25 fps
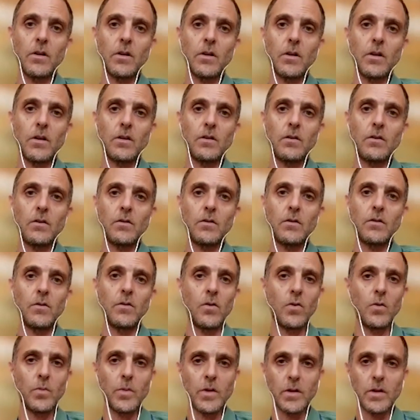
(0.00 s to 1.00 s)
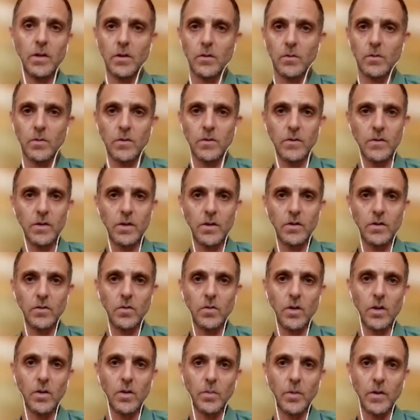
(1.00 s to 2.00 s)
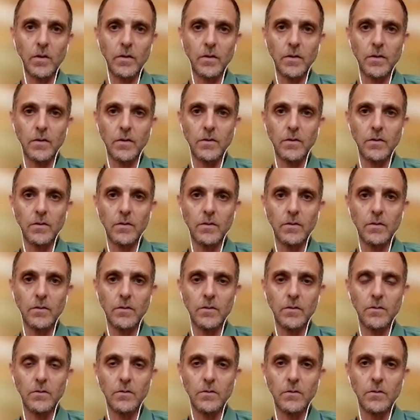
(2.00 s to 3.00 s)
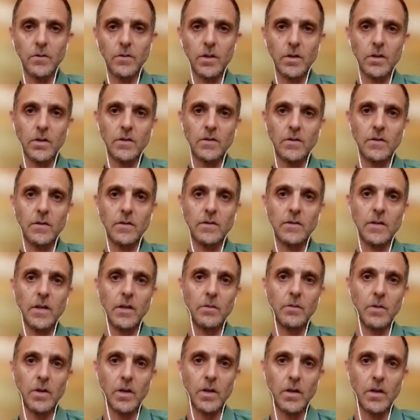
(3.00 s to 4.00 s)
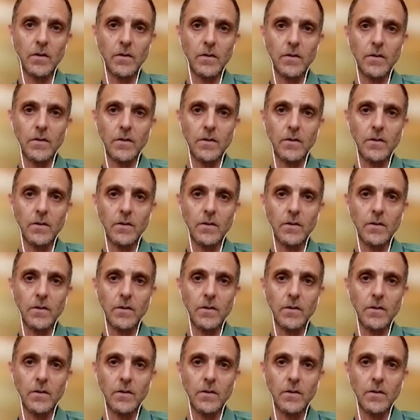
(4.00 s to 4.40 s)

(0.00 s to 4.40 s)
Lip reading: and nobody was there to help us. And it's the same case.